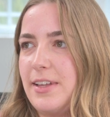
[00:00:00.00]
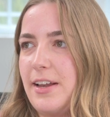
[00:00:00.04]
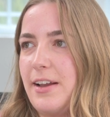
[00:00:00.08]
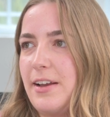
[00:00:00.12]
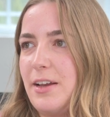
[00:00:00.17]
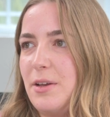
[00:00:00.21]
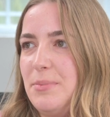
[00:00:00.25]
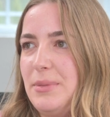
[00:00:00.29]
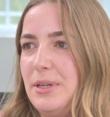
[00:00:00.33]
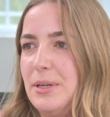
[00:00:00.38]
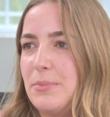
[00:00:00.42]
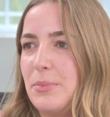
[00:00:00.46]
that
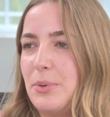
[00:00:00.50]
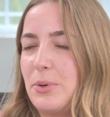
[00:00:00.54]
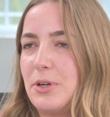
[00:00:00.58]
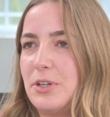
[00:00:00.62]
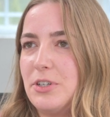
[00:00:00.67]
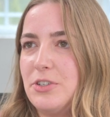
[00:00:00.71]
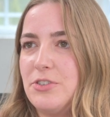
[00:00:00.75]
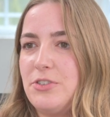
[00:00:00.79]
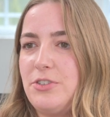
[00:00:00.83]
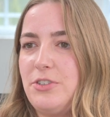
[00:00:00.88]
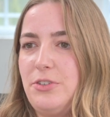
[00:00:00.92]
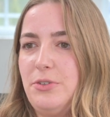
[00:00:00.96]
can be
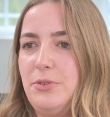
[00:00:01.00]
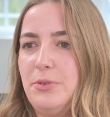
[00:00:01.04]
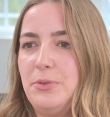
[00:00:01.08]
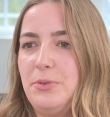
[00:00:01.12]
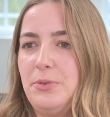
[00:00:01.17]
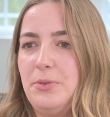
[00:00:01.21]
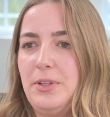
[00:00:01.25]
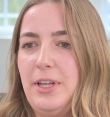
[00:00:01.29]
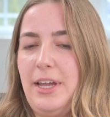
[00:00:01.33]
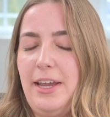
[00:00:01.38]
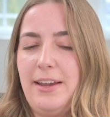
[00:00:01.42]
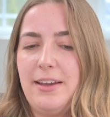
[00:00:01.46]
important
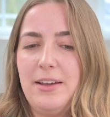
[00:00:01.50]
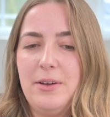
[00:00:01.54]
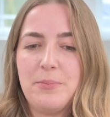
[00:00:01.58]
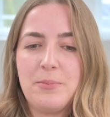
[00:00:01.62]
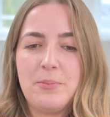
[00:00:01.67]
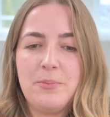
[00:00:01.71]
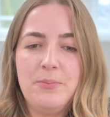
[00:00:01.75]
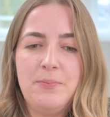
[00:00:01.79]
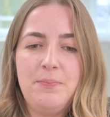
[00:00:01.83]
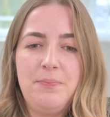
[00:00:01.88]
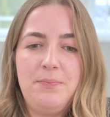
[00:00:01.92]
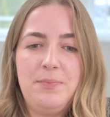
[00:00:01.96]
too, like
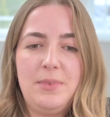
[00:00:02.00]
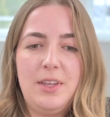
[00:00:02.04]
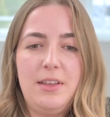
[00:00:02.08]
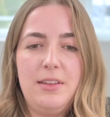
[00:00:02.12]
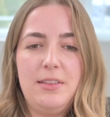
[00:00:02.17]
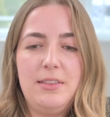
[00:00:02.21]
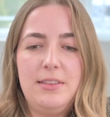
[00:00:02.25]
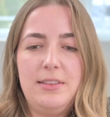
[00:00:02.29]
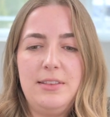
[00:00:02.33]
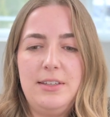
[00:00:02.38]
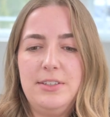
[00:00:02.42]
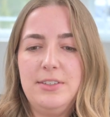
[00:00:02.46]

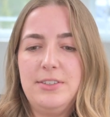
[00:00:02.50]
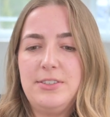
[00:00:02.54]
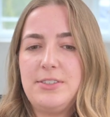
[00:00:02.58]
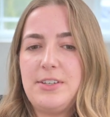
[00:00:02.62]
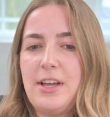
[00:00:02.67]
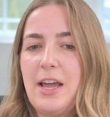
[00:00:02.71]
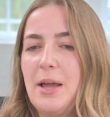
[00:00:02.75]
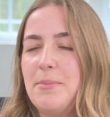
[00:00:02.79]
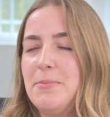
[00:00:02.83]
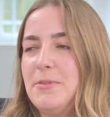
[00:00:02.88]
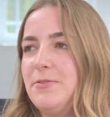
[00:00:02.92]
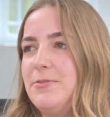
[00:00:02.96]
this
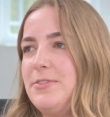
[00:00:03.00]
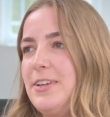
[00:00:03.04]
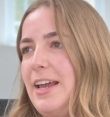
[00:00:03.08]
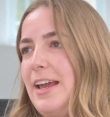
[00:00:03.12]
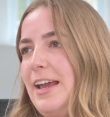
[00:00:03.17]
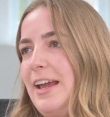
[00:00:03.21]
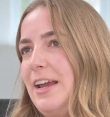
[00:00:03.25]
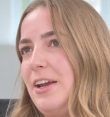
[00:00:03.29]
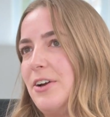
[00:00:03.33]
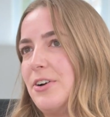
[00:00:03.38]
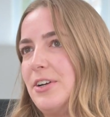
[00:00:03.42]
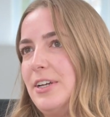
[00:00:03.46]
time of
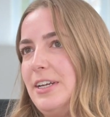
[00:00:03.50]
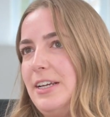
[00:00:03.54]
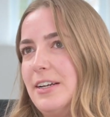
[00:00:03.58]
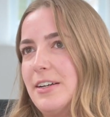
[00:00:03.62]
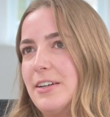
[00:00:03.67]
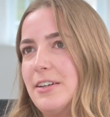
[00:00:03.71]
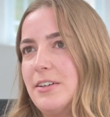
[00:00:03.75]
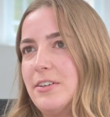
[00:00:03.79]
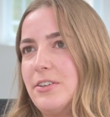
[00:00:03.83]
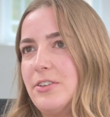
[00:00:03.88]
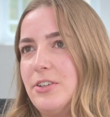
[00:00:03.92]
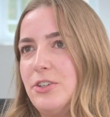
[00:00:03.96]
day or
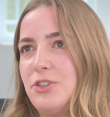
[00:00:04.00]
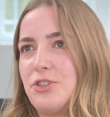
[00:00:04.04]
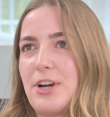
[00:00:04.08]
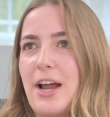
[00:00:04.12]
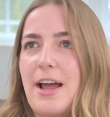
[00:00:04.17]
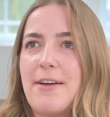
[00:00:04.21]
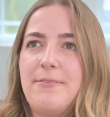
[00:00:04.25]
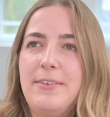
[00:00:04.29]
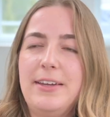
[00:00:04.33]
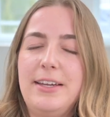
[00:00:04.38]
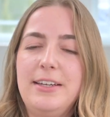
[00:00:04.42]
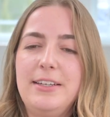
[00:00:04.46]
year, the
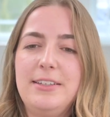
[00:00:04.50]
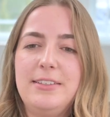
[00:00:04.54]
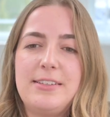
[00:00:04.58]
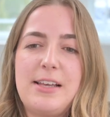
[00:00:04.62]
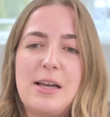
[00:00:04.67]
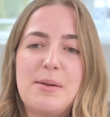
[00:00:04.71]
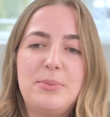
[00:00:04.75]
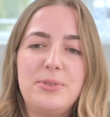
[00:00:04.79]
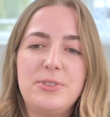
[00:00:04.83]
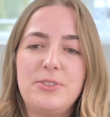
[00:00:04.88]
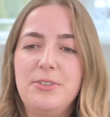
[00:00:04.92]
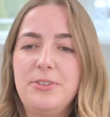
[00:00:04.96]
traffic is
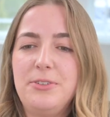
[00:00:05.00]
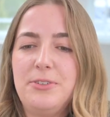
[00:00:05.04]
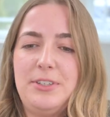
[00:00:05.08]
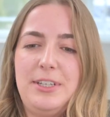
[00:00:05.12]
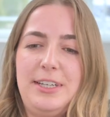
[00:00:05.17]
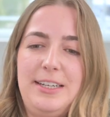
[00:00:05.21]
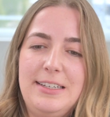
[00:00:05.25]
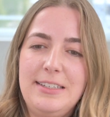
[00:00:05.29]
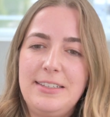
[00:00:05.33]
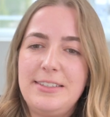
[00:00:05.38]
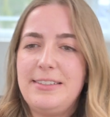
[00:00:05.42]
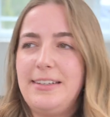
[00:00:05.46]

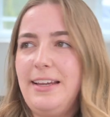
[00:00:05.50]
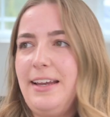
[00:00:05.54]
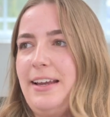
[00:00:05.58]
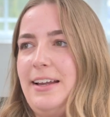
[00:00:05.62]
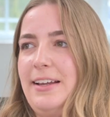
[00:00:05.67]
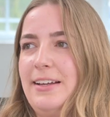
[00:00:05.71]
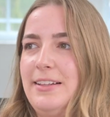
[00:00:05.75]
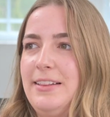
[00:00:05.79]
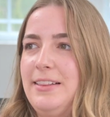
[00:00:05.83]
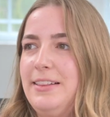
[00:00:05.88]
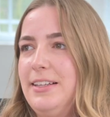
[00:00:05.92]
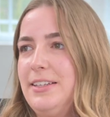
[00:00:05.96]
absolutely
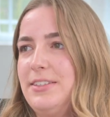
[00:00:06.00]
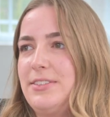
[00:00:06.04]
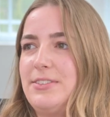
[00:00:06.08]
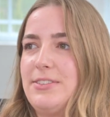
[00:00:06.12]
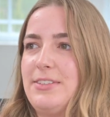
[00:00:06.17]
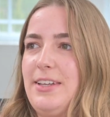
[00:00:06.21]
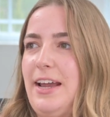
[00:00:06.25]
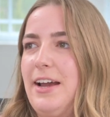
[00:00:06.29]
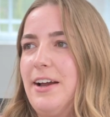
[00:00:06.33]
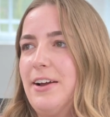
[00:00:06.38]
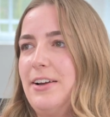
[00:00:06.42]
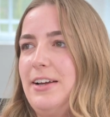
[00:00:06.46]
insane in
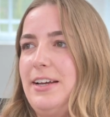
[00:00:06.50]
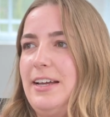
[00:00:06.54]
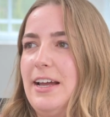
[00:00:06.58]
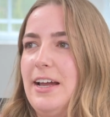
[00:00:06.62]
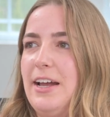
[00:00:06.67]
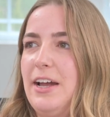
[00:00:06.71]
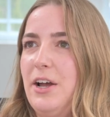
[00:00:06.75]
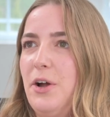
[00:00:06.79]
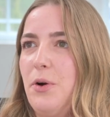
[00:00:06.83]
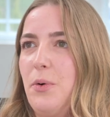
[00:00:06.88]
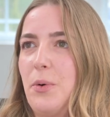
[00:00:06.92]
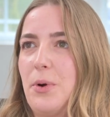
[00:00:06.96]
this
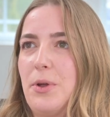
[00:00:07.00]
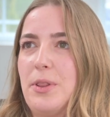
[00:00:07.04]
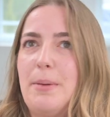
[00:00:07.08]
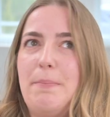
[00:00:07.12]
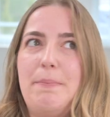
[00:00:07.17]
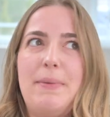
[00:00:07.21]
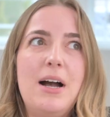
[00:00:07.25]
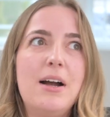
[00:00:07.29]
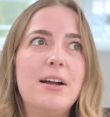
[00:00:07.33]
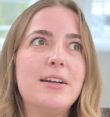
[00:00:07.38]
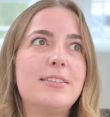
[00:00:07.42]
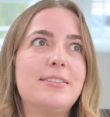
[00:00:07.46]
area, or the
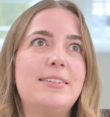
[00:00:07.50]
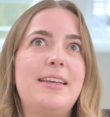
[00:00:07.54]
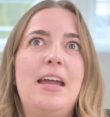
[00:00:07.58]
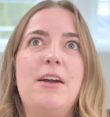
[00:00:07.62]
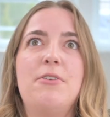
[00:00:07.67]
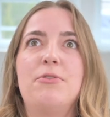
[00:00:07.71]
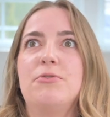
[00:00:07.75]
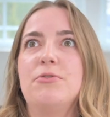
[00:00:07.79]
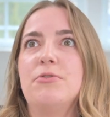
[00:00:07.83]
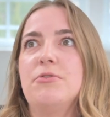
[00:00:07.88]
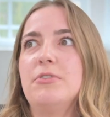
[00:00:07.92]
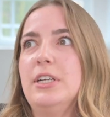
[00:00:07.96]
bugs
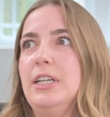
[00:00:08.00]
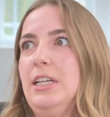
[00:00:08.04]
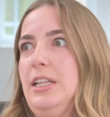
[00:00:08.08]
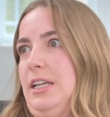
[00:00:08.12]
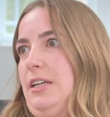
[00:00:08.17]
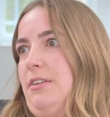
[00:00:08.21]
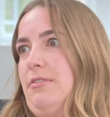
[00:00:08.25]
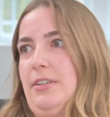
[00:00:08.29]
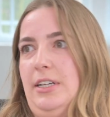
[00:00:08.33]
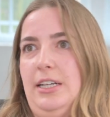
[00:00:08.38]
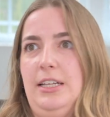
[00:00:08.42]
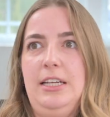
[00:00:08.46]
get
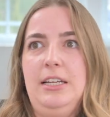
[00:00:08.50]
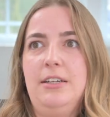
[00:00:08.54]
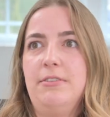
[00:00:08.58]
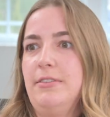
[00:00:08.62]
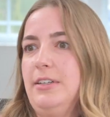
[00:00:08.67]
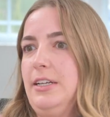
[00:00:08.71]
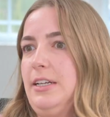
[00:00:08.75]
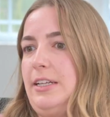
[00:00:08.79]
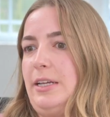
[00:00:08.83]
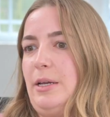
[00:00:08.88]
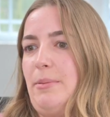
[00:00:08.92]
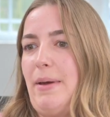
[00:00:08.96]
really, really,
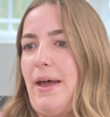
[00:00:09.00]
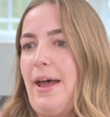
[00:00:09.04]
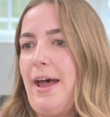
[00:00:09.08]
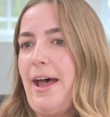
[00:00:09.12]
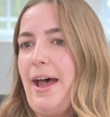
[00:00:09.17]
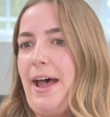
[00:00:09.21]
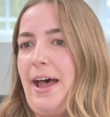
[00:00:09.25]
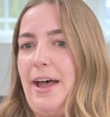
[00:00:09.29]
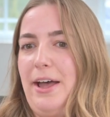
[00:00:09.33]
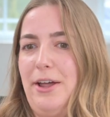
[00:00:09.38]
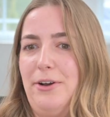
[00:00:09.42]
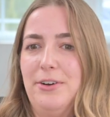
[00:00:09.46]
really
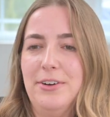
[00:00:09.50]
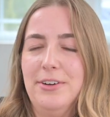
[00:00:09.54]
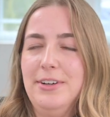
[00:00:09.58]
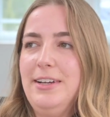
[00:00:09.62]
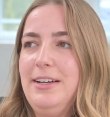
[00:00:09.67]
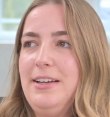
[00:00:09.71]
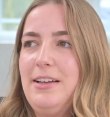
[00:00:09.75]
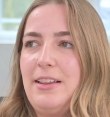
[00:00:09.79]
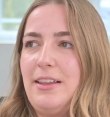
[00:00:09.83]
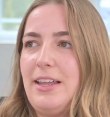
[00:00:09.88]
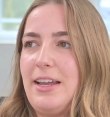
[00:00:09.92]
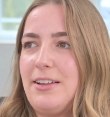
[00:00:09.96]
bad, or
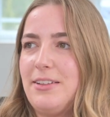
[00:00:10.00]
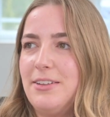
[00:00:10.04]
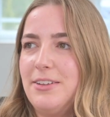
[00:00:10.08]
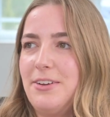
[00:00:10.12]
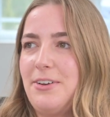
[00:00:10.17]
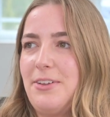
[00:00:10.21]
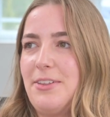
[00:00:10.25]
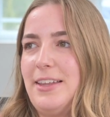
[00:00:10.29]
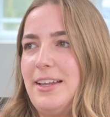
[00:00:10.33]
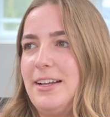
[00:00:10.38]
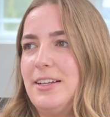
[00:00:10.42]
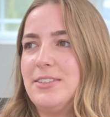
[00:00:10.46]
like
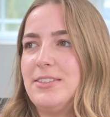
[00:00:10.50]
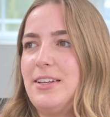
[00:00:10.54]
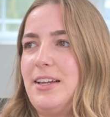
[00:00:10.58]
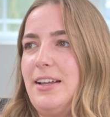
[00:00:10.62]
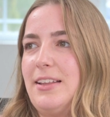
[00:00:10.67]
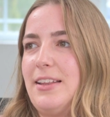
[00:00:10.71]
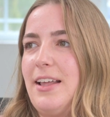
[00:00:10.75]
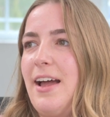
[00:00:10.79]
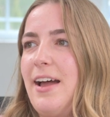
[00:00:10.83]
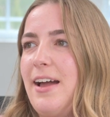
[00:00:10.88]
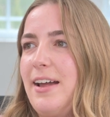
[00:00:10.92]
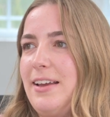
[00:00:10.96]
little things
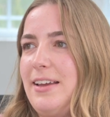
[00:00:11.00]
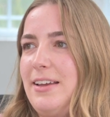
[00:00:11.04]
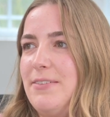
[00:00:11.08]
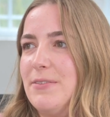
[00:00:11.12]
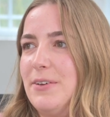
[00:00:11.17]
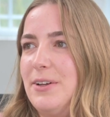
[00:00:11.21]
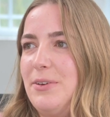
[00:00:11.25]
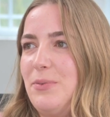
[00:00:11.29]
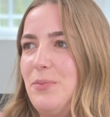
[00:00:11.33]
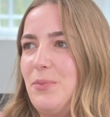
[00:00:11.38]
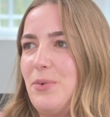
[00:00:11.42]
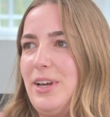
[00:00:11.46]
like that.
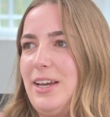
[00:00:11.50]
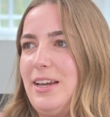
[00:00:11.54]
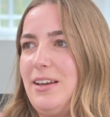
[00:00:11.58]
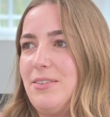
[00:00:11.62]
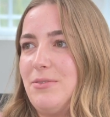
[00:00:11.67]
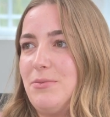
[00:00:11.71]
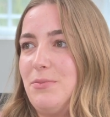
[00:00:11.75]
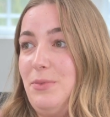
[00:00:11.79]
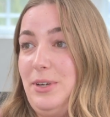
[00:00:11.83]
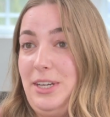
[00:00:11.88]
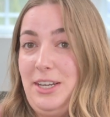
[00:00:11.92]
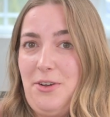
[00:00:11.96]
Even
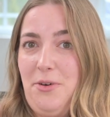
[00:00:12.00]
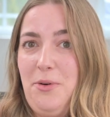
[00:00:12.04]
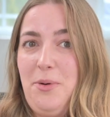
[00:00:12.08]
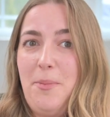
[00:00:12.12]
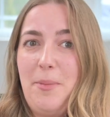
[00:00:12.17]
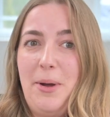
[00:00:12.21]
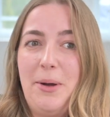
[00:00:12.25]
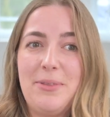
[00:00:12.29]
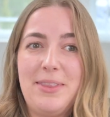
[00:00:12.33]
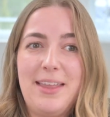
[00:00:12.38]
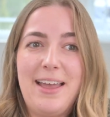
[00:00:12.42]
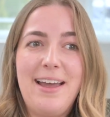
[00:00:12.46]
we know
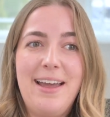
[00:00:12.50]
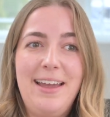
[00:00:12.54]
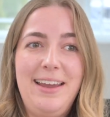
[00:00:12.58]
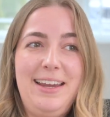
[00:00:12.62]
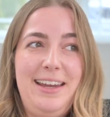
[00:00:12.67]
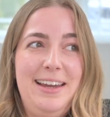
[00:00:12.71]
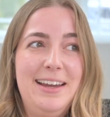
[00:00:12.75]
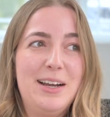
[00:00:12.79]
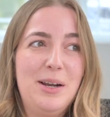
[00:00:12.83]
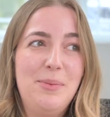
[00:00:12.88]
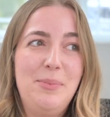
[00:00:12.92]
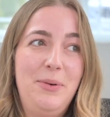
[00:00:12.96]
about that
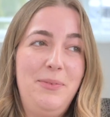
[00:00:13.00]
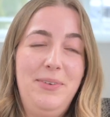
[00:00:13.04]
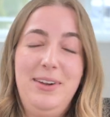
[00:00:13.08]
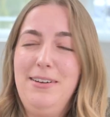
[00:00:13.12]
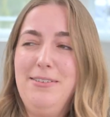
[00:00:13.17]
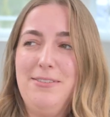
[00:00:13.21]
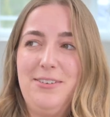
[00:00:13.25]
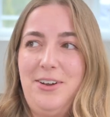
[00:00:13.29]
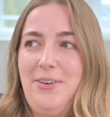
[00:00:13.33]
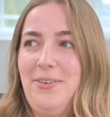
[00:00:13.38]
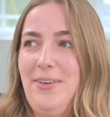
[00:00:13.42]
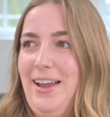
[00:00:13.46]
here, but we
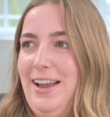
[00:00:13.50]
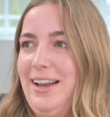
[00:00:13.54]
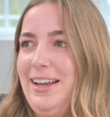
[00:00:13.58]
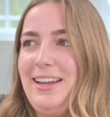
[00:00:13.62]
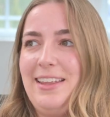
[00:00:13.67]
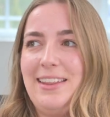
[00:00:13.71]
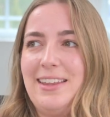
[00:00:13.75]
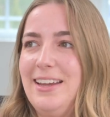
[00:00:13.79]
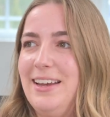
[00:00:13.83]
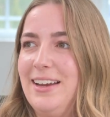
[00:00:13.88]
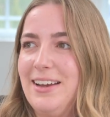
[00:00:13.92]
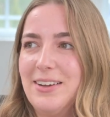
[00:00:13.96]
don't know
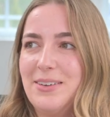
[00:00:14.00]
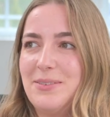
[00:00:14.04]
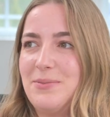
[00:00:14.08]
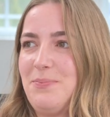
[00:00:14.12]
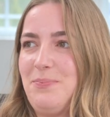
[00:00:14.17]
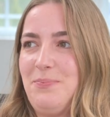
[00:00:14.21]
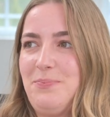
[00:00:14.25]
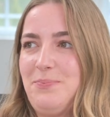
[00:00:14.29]
anything